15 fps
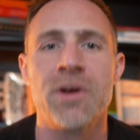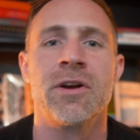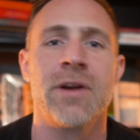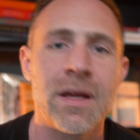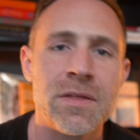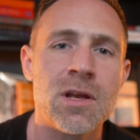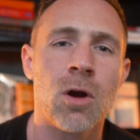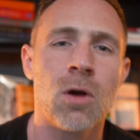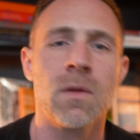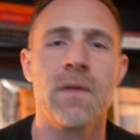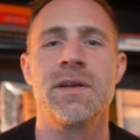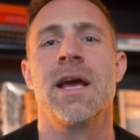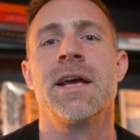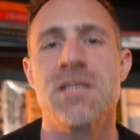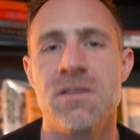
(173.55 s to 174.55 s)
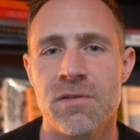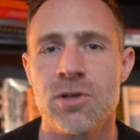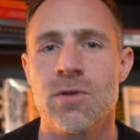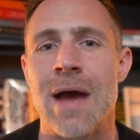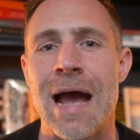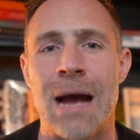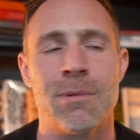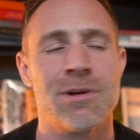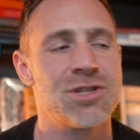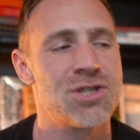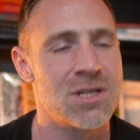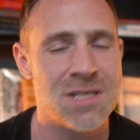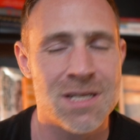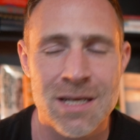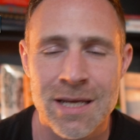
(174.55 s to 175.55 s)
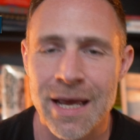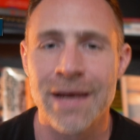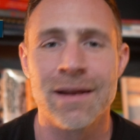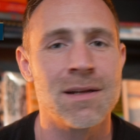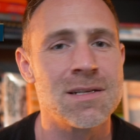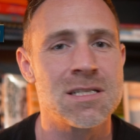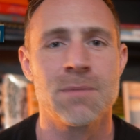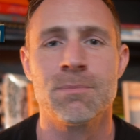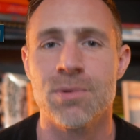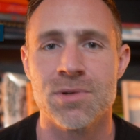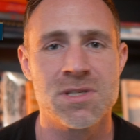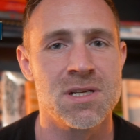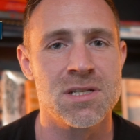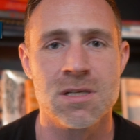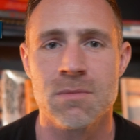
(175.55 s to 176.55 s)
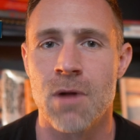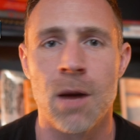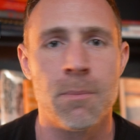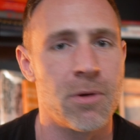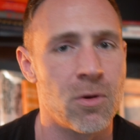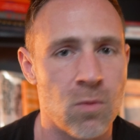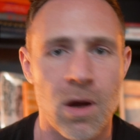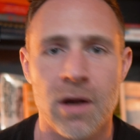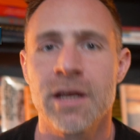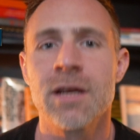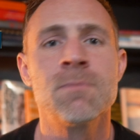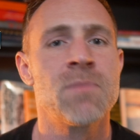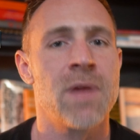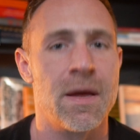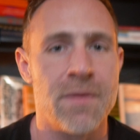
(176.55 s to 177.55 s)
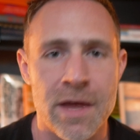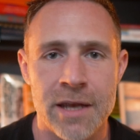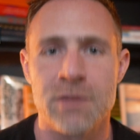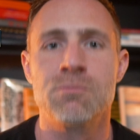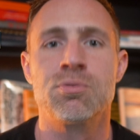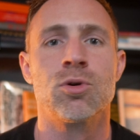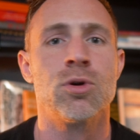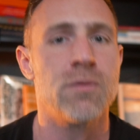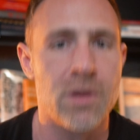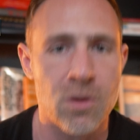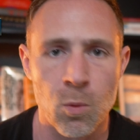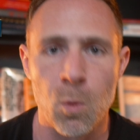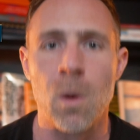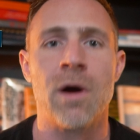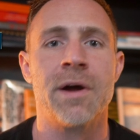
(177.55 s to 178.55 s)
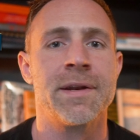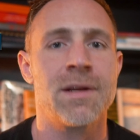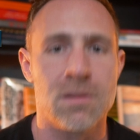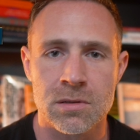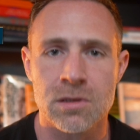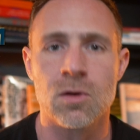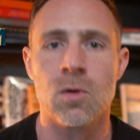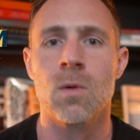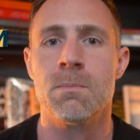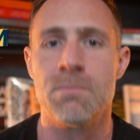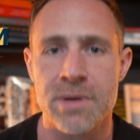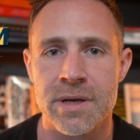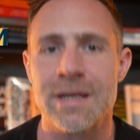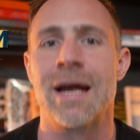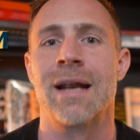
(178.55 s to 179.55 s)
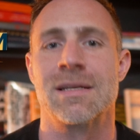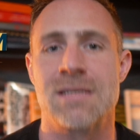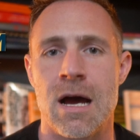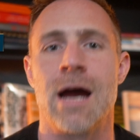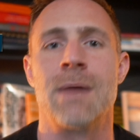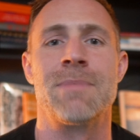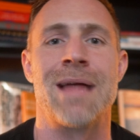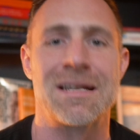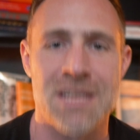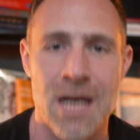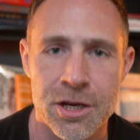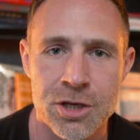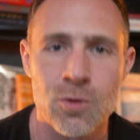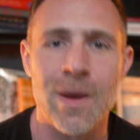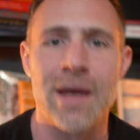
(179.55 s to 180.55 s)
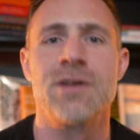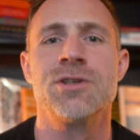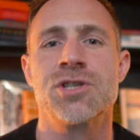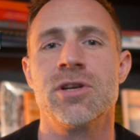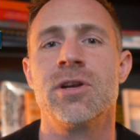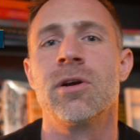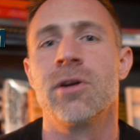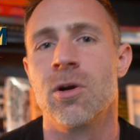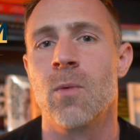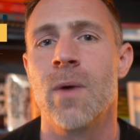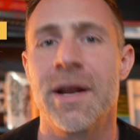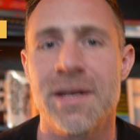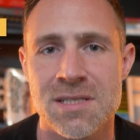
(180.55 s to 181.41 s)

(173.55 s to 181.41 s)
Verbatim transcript: When you're in the early days of a new habit, just get a simple system up and running and then improve it one little bit at a time. That's how you engineer your way